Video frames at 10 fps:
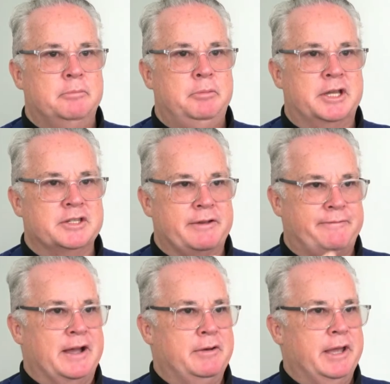because I
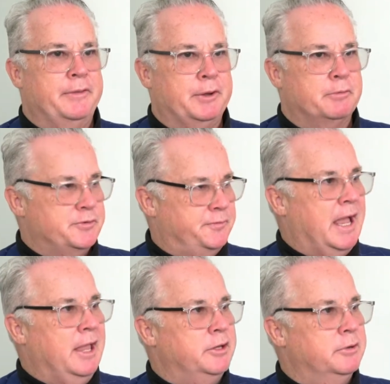found out there was
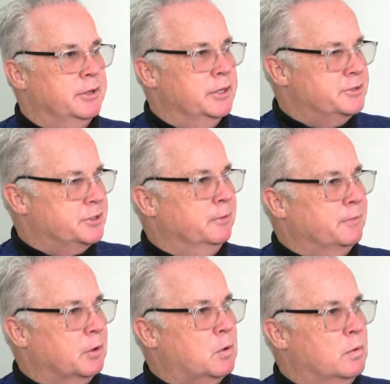value in the
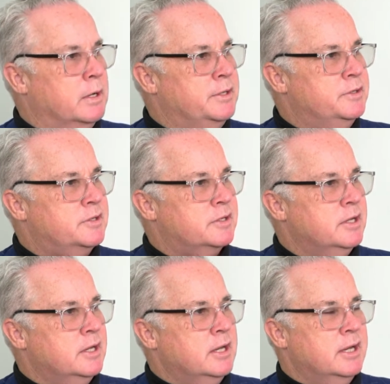silver coins.
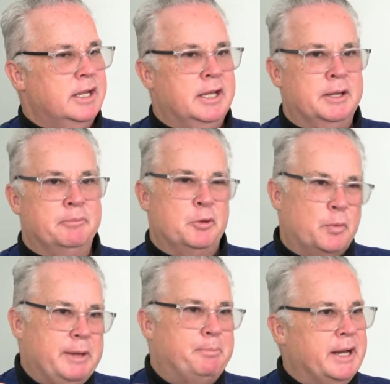Mm-hmm. Um, the
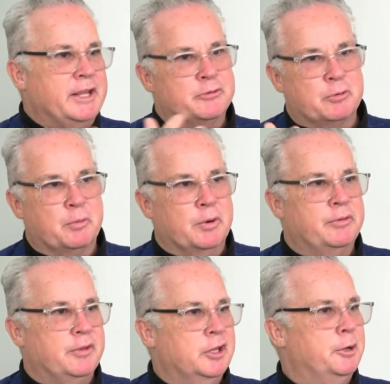wheat pennies were
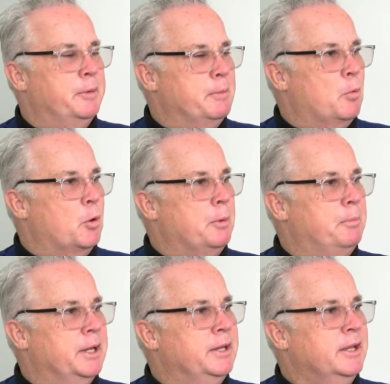worth a little bit more,
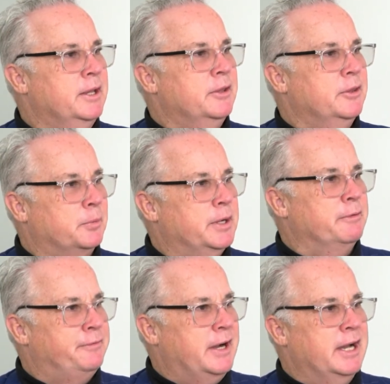but the
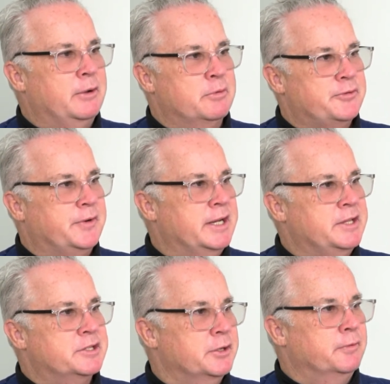real find was
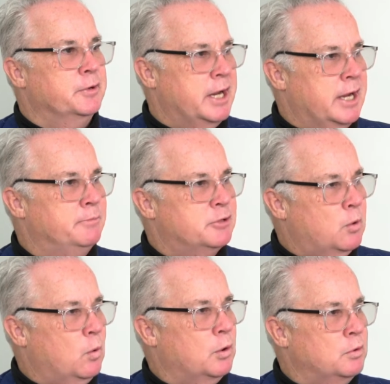finding silver dimes
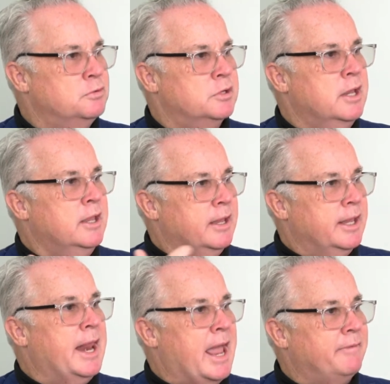and quarters
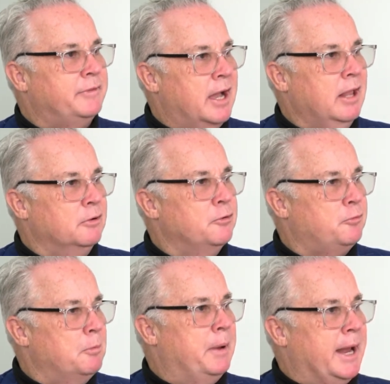and half dollars
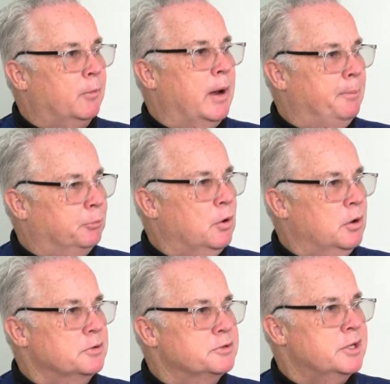from bank wrap
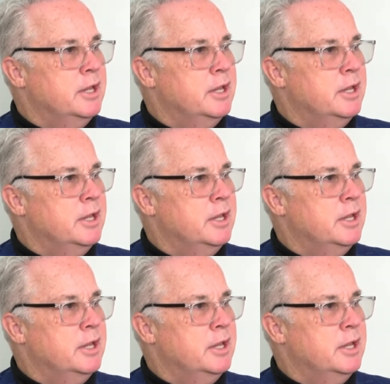rolls.